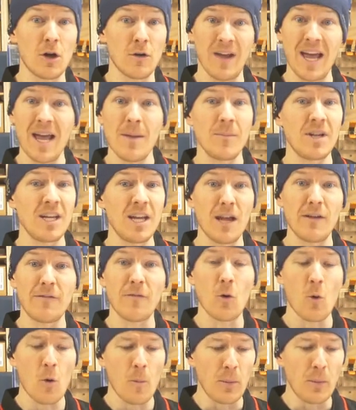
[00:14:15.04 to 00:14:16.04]
of
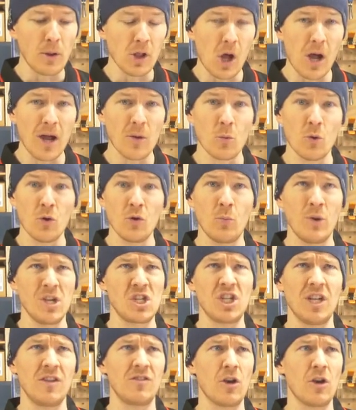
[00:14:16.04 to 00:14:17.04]
MDF or plywood,
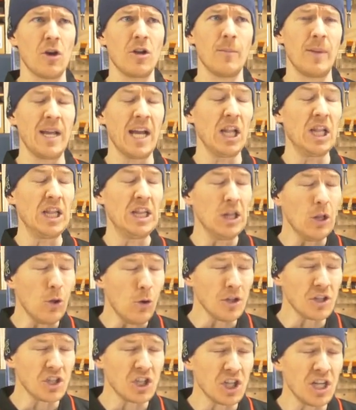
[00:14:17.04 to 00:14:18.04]
which is going to be a
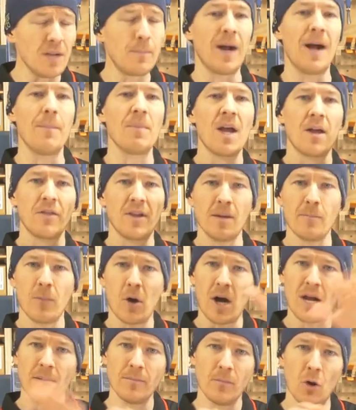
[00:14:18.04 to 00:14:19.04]
lot cheaper than
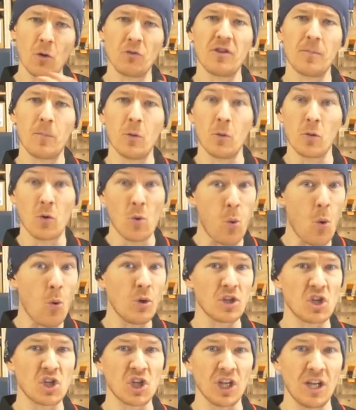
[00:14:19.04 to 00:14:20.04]
buying multiple
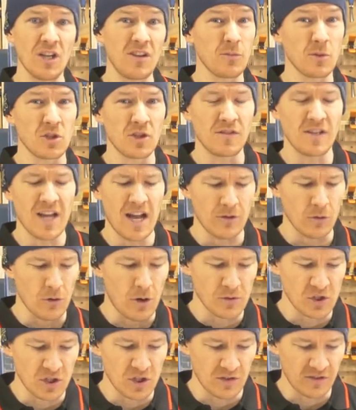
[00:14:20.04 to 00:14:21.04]
quarter sheets, which is the other
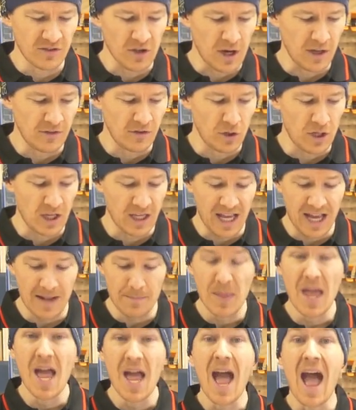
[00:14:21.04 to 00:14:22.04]
option size you can
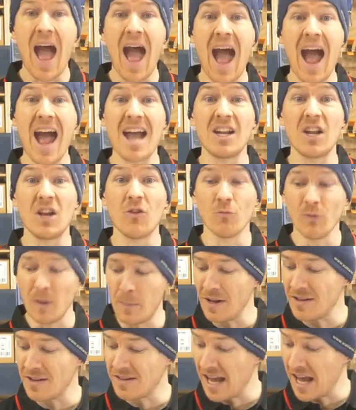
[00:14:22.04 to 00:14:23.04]
get, and
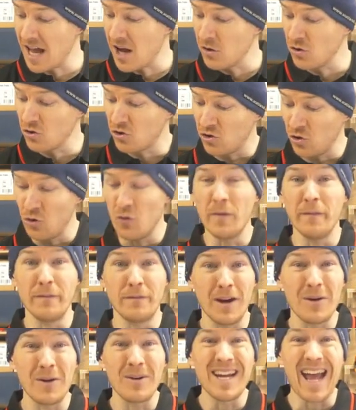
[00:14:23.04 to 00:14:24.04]
rip it down to
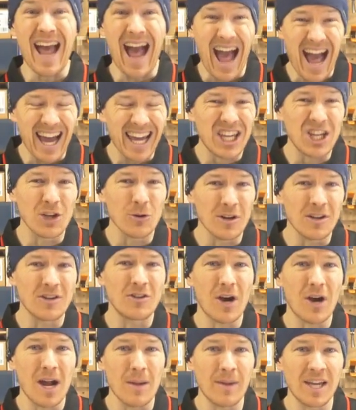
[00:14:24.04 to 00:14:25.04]
very
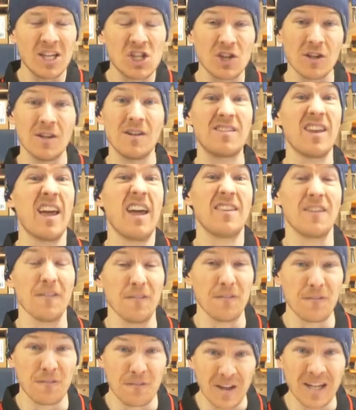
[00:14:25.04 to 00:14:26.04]
accurate dimensions
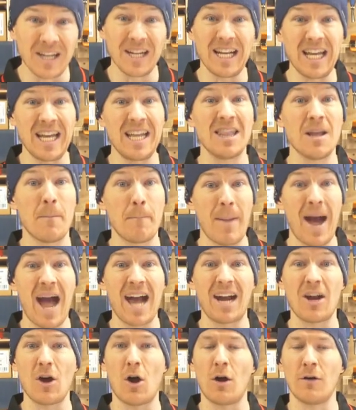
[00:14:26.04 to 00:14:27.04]
to fit it in the
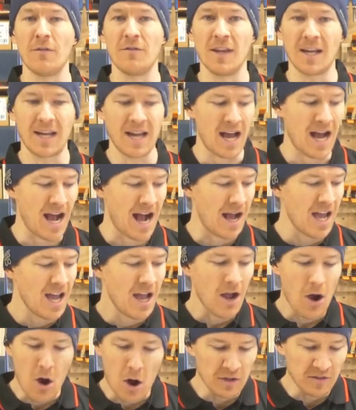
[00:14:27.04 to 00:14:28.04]
back of the car.
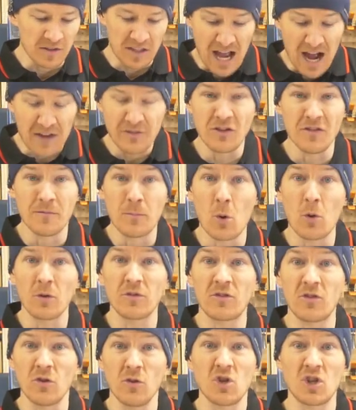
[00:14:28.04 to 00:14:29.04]
Honestly, after you've
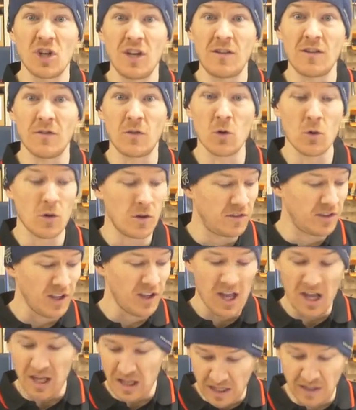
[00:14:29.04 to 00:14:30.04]
bought two sheets of
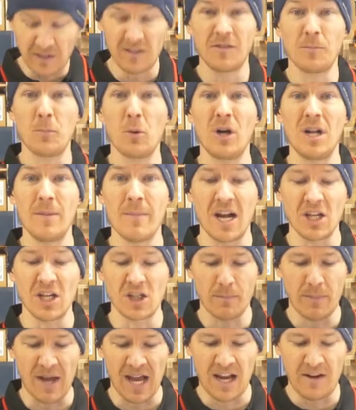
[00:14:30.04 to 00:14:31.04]
goods, this is pretty
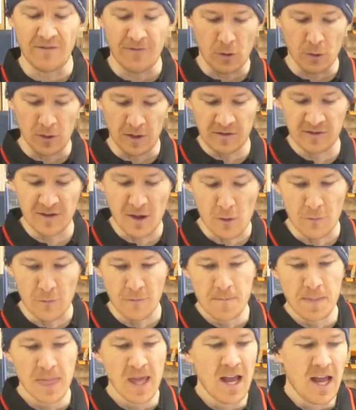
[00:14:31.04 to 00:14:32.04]
much paid for itself.
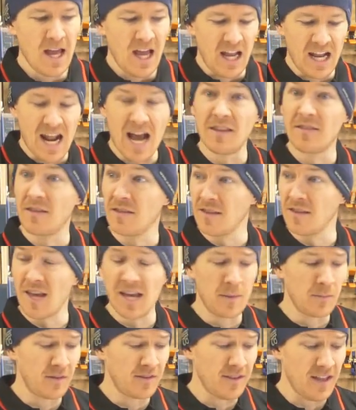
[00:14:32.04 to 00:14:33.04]
It has the
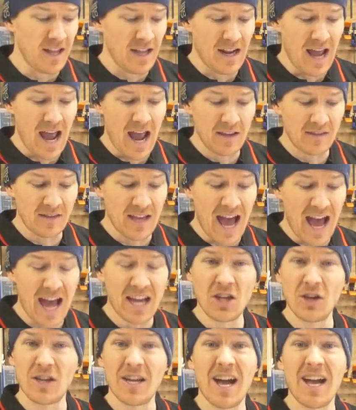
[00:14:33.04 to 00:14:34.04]
same sled as the
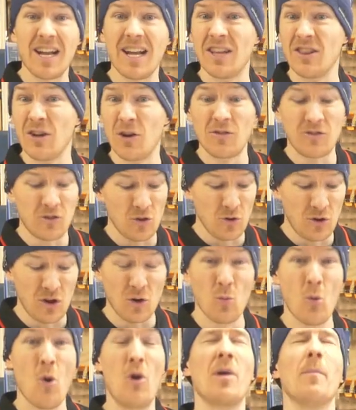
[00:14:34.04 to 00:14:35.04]
Accu-cut, and those two
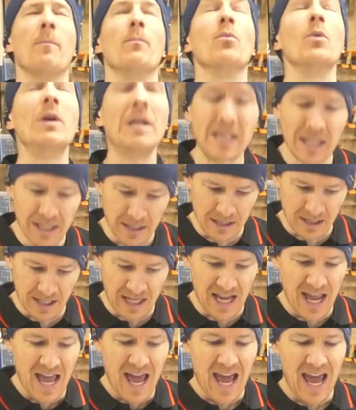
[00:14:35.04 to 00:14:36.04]
can work
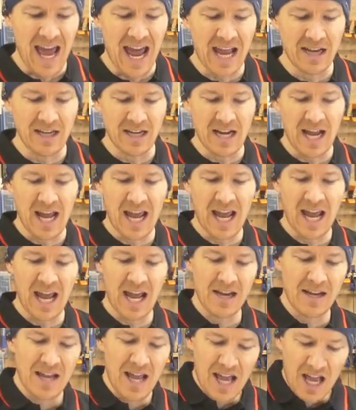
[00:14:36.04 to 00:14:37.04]
brilliantly hand in
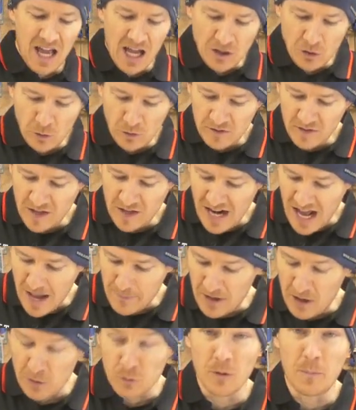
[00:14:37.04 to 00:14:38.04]
hand. You set
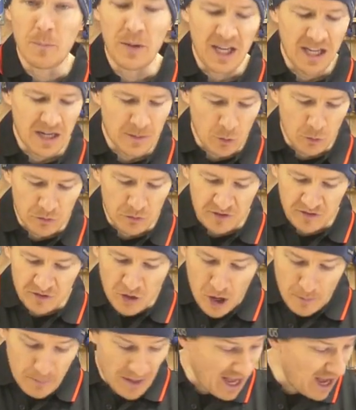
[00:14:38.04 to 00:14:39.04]
up a repeatable
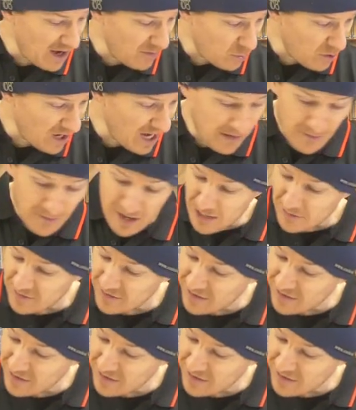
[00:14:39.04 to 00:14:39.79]
stop at whatever